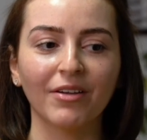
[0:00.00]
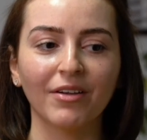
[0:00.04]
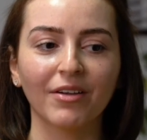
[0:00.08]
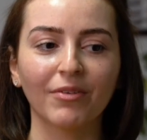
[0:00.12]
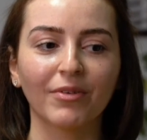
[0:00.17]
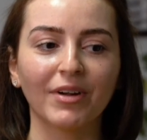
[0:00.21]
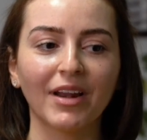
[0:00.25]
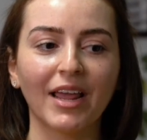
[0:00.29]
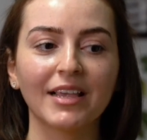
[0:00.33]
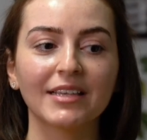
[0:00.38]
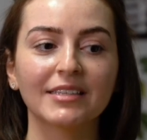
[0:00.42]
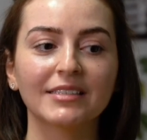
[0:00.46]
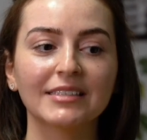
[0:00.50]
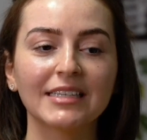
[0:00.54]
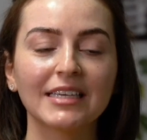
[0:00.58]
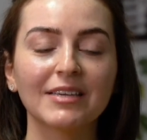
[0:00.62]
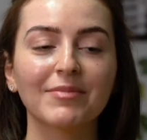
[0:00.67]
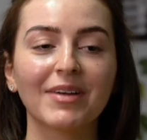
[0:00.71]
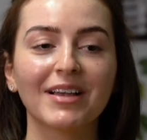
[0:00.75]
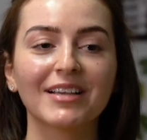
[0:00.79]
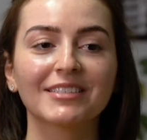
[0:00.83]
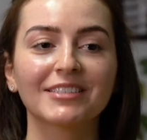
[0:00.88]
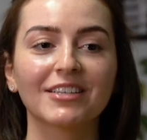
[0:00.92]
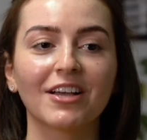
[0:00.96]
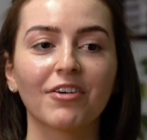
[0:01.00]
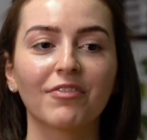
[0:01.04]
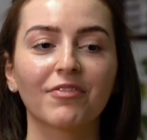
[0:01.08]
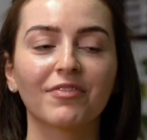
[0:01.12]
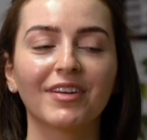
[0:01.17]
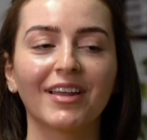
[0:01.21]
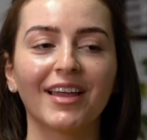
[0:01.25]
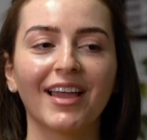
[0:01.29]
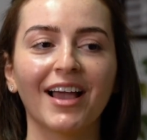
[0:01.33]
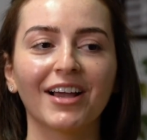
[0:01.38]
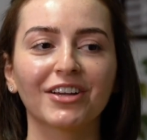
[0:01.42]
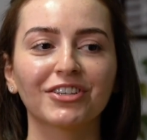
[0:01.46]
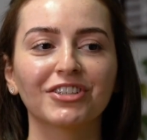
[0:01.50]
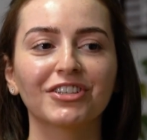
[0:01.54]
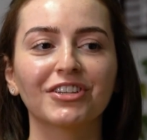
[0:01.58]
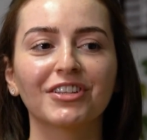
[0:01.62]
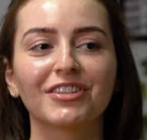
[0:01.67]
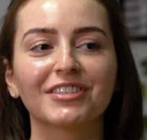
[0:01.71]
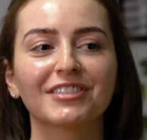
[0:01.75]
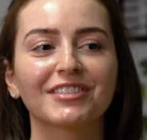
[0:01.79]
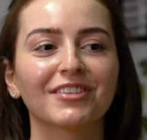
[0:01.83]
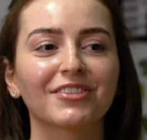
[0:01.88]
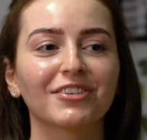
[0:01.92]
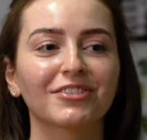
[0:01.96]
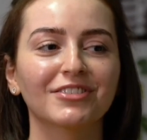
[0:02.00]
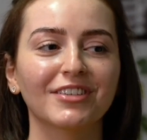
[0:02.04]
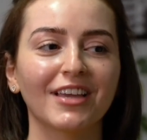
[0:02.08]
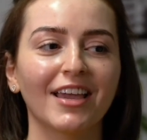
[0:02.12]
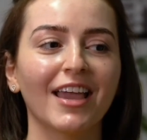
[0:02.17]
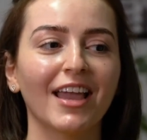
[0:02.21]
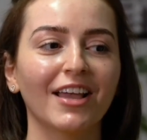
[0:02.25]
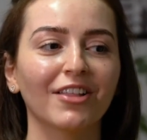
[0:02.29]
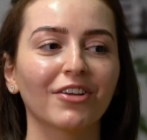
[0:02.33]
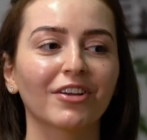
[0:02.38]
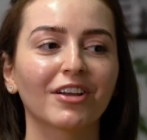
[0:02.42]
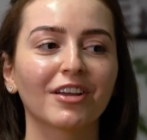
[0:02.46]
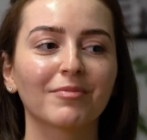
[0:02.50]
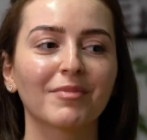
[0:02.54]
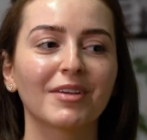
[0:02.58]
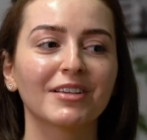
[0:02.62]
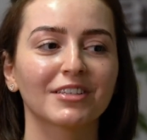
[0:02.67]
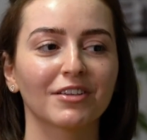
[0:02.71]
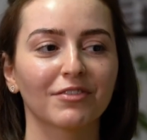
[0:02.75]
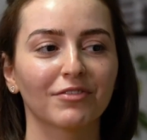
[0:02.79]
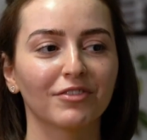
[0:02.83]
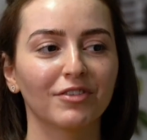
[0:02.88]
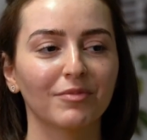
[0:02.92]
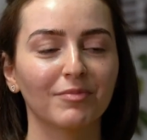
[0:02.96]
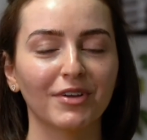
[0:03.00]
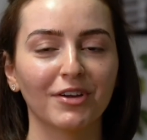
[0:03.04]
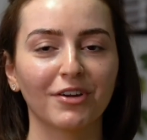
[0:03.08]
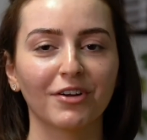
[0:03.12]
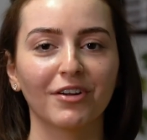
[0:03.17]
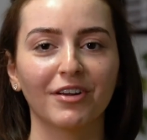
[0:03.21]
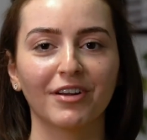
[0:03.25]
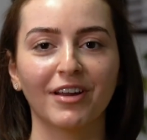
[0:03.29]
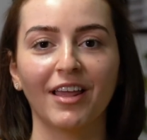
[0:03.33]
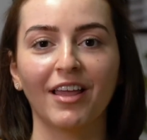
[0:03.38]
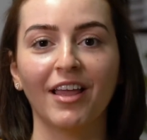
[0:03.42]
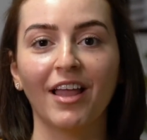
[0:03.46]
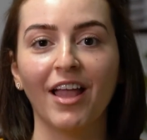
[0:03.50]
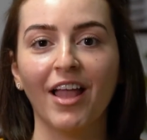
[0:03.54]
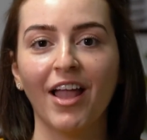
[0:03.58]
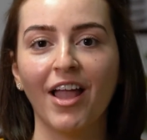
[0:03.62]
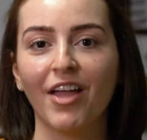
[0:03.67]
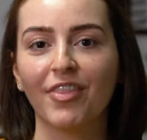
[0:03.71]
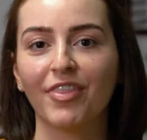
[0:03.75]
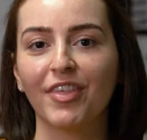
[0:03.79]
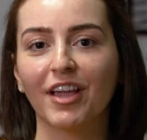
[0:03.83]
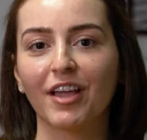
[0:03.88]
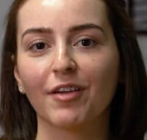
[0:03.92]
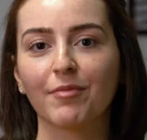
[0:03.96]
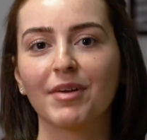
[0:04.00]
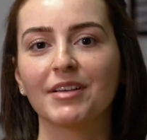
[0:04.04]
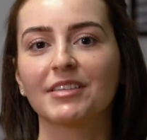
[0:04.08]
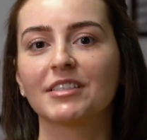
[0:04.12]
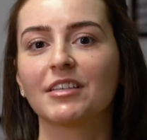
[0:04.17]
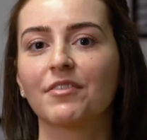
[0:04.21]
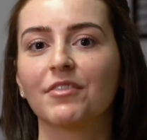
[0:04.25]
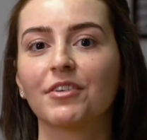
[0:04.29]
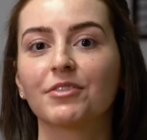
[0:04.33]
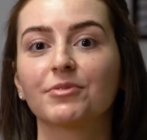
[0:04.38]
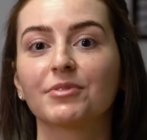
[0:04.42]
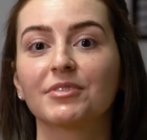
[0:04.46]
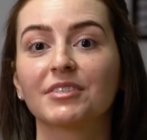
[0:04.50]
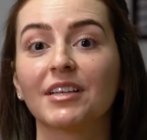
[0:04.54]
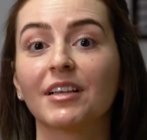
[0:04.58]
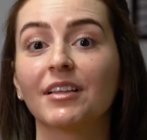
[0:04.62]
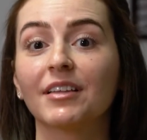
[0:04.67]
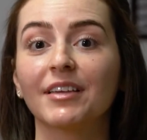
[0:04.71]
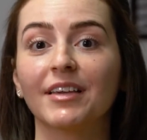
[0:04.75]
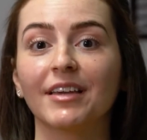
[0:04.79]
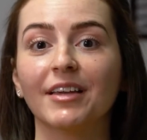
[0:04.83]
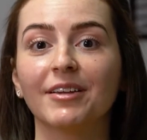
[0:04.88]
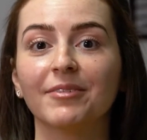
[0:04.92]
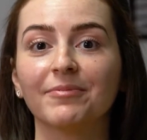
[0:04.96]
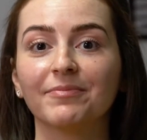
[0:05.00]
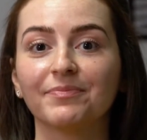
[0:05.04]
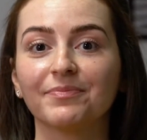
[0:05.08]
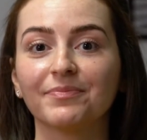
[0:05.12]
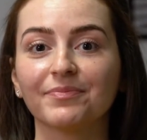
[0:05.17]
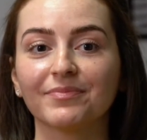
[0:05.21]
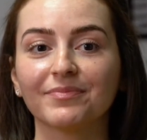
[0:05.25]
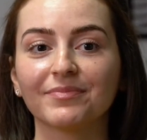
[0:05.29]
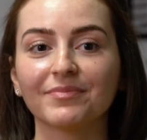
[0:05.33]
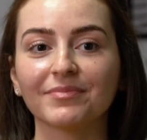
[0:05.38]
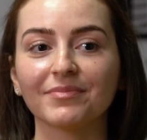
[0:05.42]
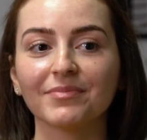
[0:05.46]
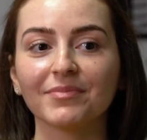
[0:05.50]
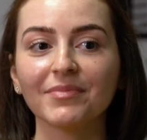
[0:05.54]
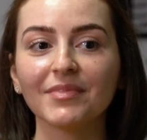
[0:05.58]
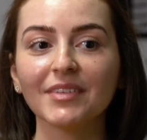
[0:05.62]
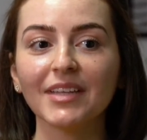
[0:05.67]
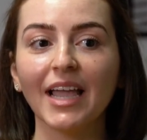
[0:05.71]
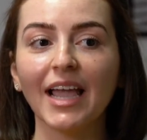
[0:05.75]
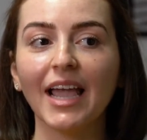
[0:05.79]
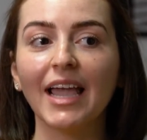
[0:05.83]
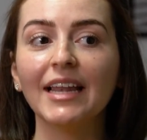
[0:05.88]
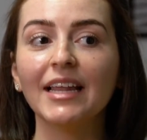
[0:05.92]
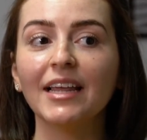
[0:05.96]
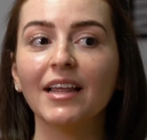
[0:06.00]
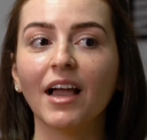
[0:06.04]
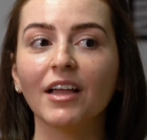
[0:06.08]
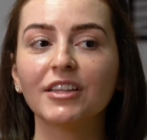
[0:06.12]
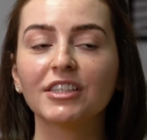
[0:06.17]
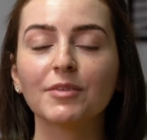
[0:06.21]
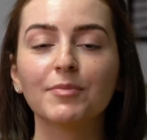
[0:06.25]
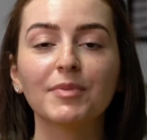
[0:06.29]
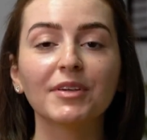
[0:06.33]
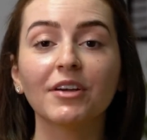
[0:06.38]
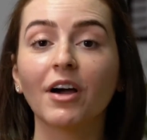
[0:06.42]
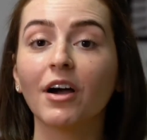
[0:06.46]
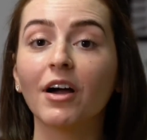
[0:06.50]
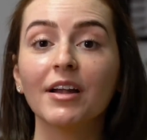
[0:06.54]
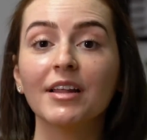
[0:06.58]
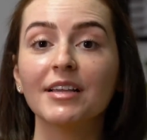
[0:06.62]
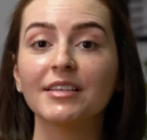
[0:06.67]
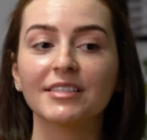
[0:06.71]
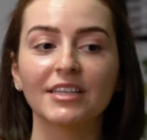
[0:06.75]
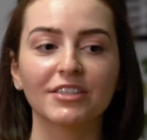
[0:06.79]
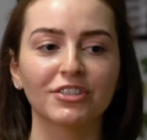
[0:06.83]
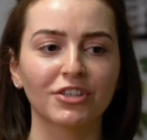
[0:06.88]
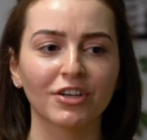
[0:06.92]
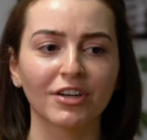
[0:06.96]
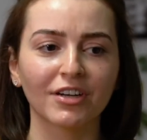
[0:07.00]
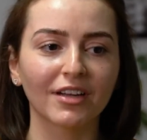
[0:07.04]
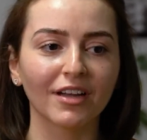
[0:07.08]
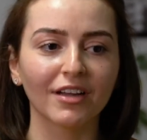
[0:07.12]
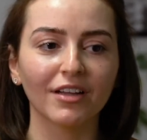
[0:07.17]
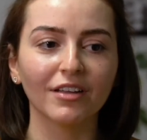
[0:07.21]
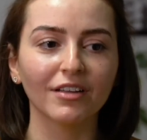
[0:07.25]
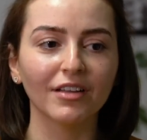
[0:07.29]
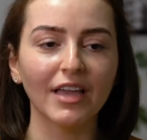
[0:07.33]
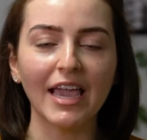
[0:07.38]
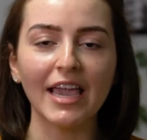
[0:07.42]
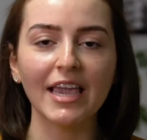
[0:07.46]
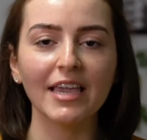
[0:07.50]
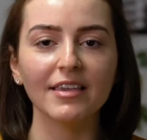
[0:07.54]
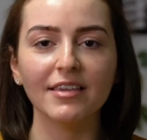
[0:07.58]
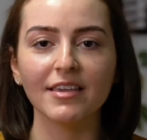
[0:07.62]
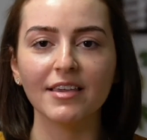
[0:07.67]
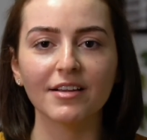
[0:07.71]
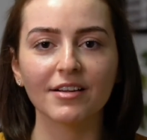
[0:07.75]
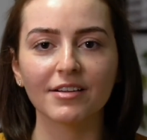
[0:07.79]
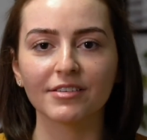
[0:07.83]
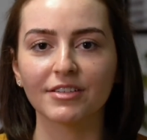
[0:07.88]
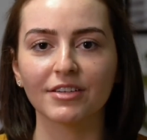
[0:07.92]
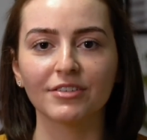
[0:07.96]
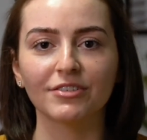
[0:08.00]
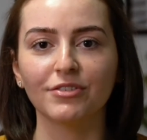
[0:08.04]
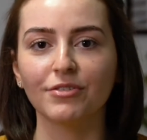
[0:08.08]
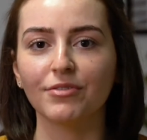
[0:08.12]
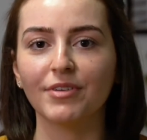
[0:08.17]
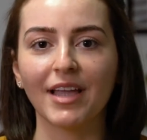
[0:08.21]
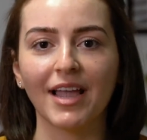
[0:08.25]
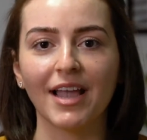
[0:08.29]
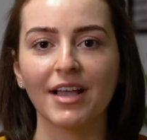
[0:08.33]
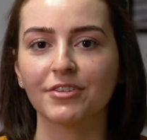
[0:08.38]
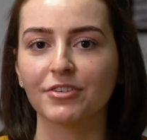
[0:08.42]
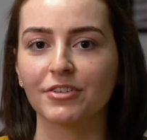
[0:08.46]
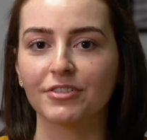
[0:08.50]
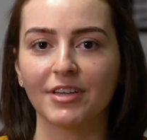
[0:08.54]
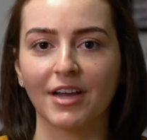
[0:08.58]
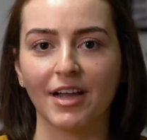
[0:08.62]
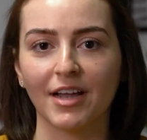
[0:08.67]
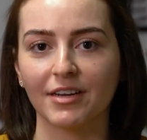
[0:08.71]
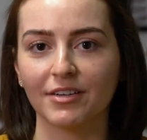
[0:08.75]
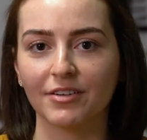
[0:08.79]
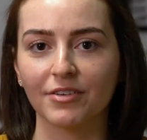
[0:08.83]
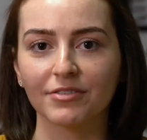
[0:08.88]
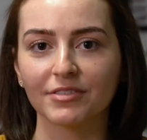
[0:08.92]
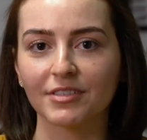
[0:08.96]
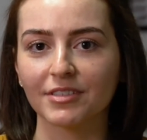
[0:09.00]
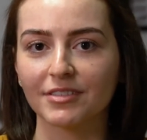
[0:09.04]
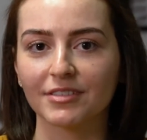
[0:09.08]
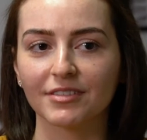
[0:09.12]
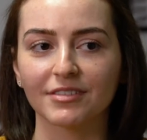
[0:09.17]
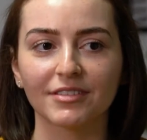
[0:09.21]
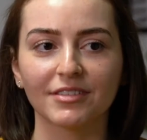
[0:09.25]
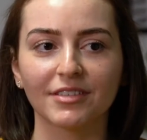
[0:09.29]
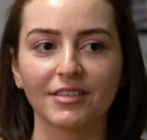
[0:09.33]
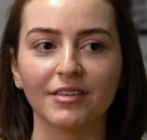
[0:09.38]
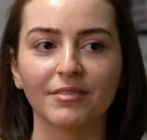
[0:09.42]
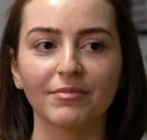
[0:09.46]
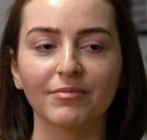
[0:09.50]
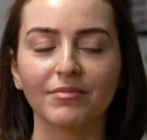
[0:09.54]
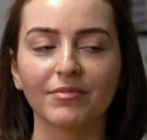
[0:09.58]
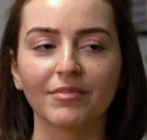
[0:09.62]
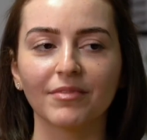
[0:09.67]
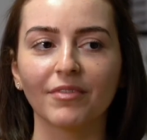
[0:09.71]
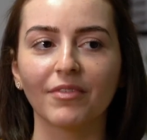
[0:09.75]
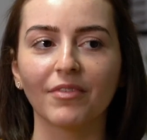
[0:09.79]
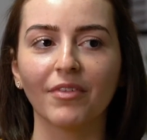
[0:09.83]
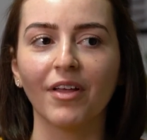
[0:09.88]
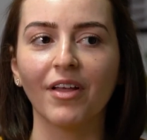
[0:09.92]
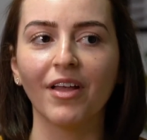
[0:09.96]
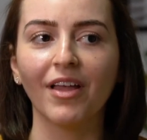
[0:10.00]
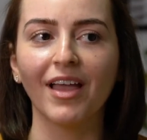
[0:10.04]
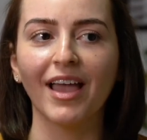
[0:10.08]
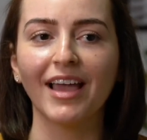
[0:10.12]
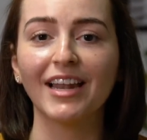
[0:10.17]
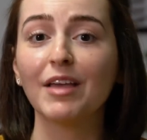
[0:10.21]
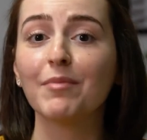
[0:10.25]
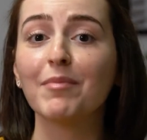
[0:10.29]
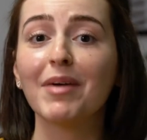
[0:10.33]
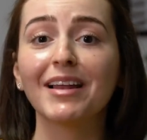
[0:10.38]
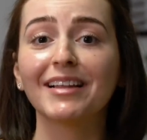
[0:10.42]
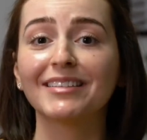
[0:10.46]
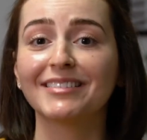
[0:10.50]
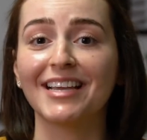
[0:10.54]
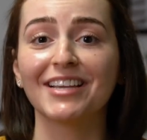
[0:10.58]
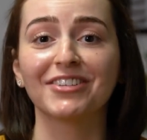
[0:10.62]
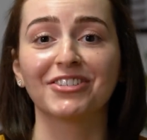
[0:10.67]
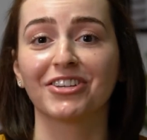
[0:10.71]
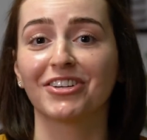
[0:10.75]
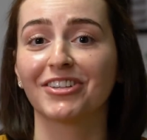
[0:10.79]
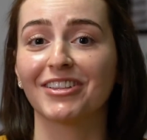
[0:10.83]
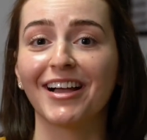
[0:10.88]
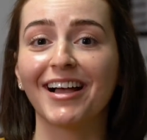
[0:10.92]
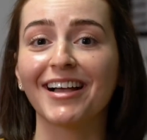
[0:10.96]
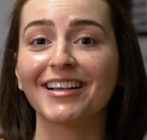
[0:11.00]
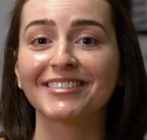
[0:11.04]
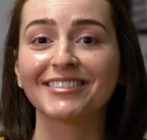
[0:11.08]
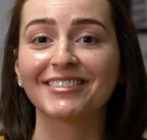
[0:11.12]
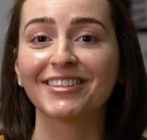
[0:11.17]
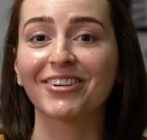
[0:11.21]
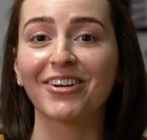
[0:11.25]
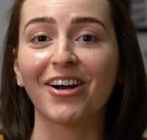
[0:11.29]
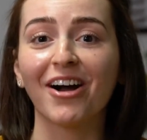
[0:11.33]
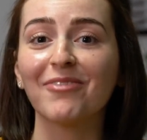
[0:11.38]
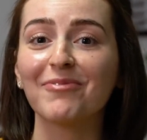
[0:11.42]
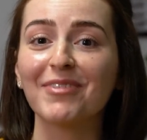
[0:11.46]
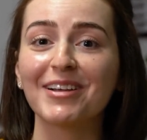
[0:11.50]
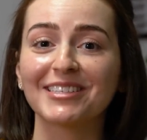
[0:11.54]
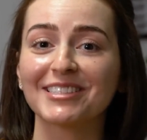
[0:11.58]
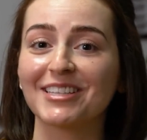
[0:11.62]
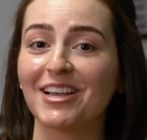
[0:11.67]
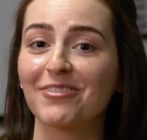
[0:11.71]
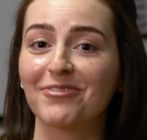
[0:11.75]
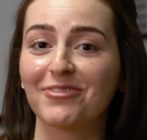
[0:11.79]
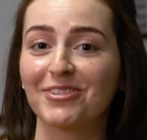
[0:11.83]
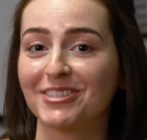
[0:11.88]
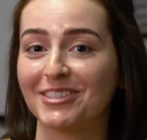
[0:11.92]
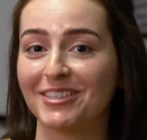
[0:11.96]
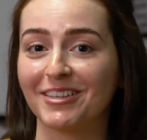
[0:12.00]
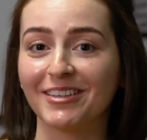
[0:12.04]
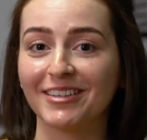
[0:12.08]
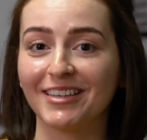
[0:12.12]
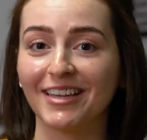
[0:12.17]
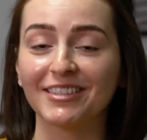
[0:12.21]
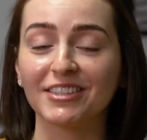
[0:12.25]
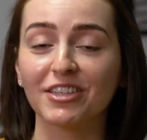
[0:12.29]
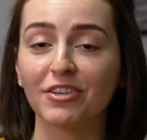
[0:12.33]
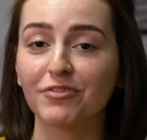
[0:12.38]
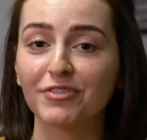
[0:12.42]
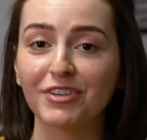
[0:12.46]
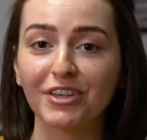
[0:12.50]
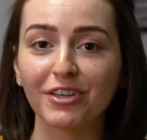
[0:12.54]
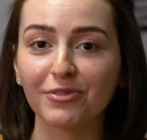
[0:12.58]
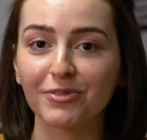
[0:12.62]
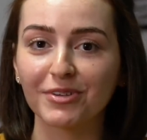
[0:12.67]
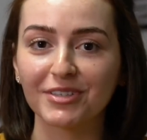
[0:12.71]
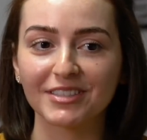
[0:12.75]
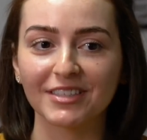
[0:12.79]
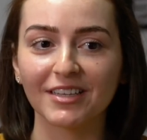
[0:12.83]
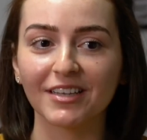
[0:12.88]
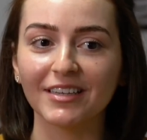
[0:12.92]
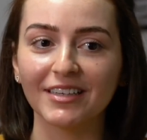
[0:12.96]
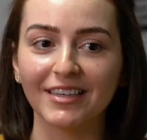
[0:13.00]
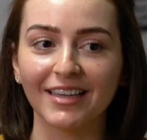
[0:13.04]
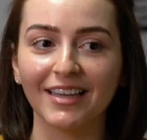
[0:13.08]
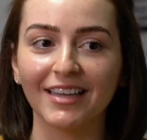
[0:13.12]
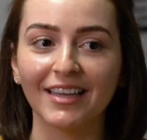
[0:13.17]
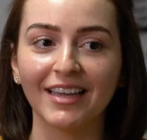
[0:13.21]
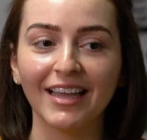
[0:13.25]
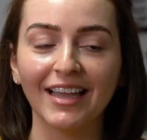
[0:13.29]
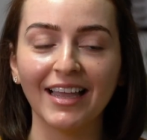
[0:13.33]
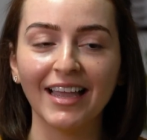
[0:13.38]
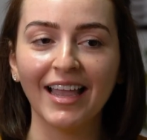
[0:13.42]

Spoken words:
when I see myself, and I actually did this the other day, I look at myself in the mirror and I think of myself as resilient. And to be honest, it took 8 years and 2 cancer diagnoses in a meditation class to call myself resilient and to feel resilient.